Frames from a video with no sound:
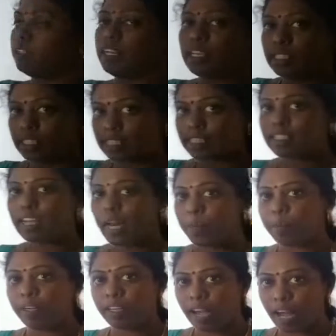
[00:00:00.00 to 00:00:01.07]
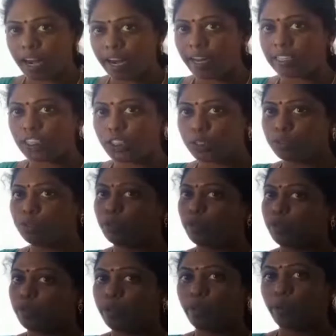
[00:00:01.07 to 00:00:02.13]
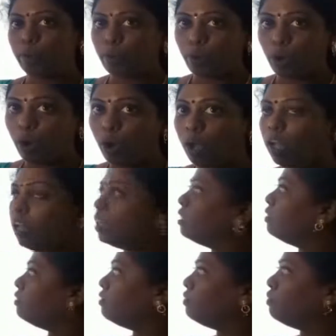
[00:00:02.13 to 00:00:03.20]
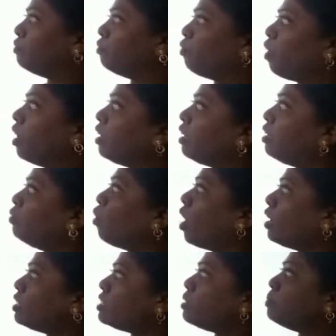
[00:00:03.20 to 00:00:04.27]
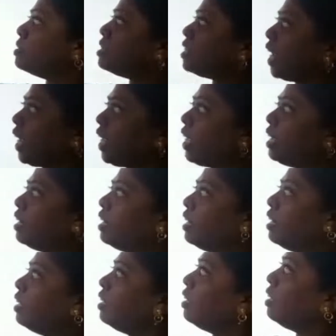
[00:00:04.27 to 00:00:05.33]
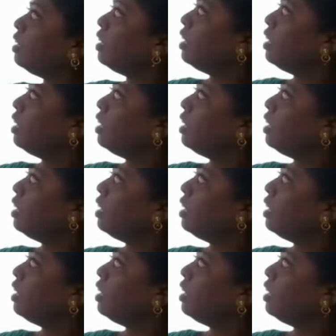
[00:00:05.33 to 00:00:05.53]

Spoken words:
Is the statement correct? No. What is the mistake here?